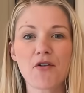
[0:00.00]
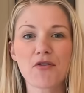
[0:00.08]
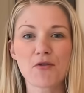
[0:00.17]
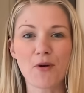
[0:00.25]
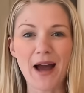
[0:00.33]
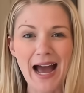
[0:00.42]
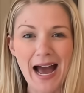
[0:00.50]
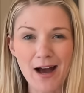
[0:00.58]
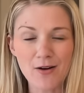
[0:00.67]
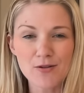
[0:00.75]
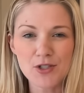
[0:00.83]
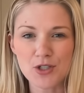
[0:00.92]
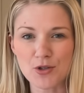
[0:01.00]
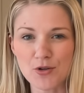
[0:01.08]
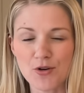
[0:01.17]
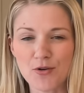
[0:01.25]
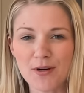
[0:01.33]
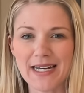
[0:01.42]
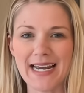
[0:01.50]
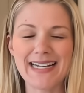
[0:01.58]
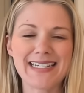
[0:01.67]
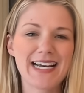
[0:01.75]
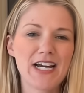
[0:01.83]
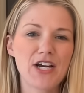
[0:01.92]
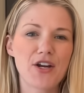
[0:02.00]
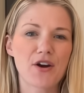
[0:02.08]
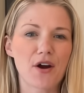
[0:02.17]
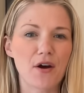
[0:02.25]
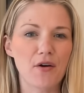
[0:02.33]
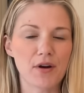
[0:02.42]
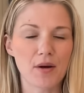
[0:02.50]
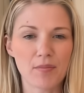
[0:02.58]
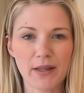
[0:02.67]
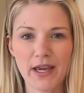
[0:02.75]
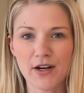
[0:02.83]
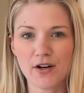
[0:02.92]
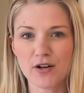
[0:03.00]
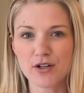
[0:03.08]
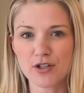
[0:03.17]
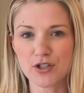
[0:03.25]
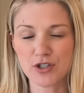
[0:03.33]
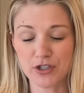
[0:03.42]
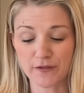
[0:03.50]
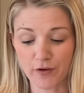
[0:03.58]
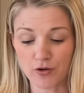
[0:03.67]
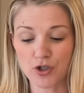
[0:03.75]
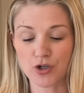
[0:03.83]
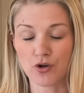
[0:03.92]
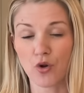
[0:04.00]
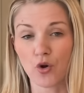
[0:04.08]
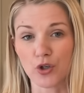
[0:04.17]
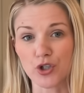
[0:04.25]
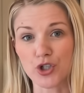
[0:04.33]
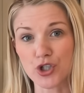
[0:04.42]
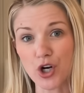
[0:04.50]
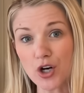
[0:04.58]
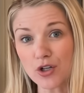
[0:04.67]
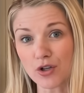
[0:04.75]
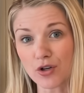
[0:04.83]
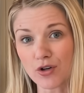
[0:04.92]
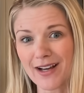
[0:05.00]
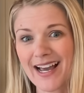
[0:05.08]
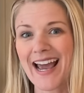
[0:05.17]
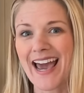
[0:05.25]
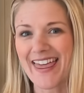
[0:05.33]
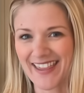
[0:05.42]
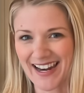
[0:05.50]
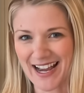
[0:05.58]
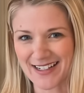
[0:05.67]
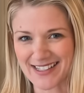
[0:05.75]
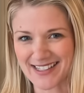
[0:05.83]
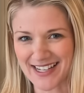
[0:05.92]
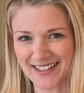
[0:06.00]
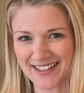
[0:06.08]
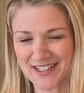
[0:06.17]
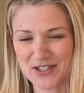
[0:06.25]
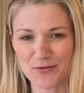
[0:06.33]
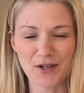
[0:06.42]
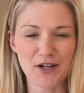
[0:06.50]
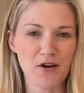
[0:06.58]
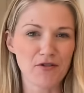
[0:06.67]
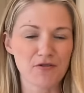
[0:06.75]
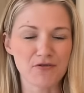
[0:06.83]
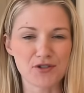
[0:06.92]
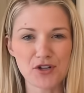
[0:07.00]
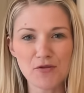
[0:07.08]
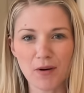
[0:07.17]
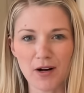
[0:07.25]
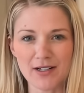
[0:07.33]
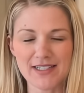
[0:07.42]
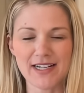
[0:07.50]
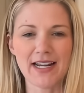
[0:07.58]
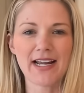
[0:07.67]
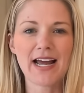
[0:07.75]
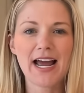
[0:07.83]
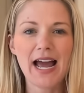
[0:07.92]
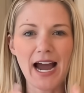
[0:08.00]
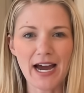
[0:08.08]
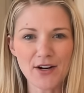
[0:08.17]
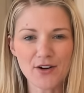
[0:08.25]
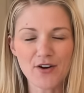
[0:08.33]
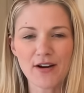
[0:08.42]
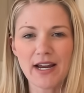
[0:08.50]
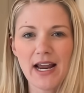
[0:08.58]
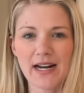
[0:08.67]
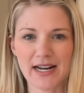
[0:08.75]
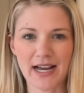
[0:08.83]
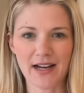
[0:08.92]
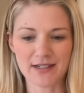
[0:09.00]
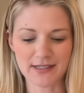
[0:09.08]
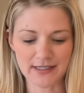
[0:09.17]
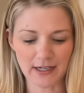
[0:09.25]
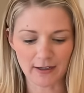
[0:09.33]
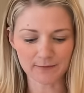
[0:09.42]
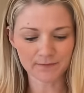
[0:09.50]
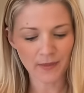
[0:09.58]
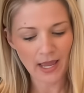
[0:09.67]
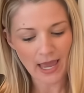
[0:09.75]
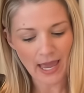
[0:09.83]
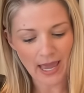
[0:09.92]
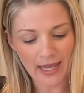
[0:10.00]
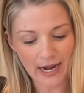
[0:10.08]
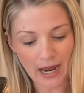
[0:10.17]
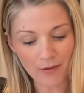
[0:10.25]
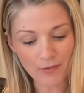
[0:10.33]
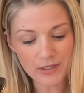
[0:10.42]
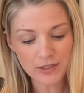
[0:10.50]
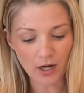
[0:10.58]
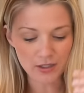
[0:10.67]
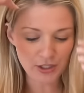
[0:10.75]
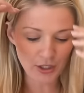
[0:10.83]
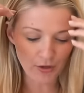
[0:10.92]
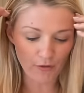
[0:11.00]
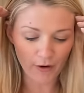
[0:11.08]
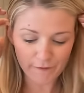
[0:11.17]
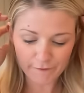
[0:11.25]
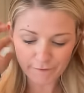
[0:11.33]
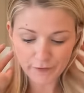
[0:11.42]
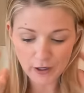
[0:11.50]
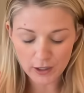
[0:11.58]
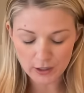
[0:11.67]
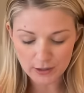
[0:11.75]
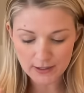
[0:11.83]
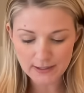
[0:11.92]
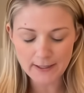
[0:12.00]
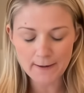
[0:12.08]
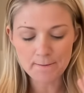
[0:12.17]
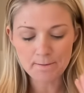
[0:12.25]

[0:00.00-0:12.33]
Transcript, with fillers: through how to create your own planner, devotional, or journal, and then how to sell it. So we're going to go through two parts today, how to create and how to sell. And I want to talk to you first